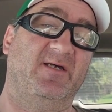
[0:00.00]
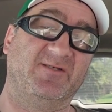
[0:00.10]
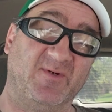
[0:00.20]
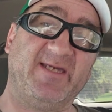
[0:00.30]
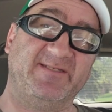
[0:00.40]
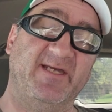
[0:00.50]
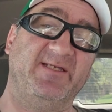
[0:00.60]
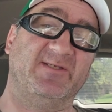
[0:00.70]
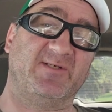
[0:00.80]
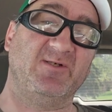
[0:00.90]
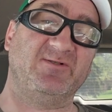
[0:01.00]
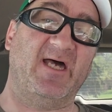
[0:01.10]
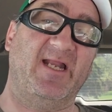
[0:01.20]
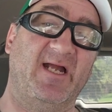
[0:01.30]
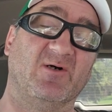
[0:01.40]
is we continued to shoot
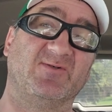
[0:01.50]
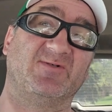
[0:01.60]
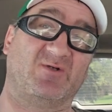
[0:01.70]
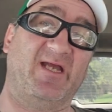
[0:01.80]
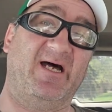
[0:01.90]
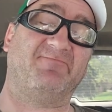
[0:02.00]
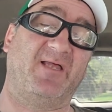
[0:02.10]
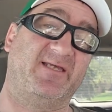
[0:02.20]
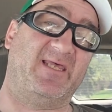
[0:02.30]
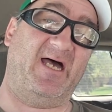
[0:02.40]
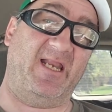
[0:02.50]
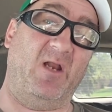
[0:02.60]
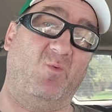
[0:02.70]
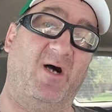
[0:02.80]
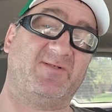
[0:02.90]
that arrow straight up like that
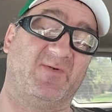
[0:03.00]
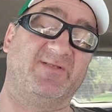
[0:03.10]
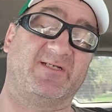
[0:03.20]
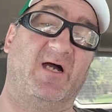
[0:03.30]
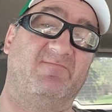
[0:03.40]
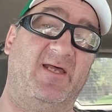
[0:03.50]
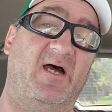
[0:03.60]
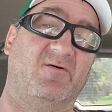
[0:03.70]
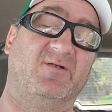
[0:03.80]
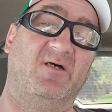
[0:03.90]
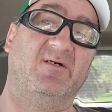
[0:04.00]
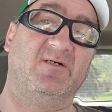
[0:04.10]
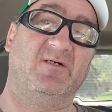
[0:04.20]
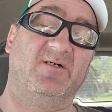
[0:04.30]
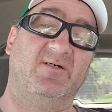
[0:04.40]
and watch for it to come down
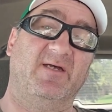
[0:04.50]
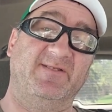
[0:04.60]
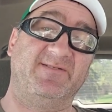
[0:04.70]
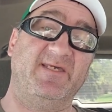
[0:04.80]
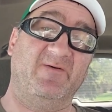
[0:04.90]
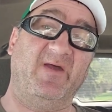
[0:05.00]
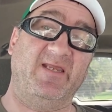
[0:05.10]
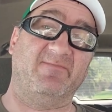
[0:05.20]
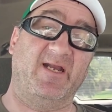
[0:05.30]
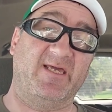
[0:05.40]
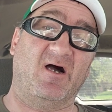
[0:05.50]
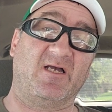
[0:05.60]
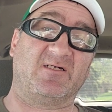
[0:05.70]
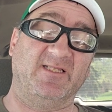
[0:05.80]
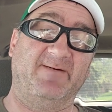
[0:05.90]
and see if anybody
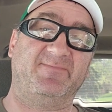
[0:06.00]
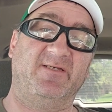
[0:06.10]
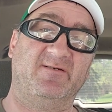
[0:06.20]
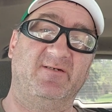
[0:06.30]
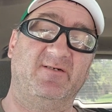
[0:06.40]
got clipped.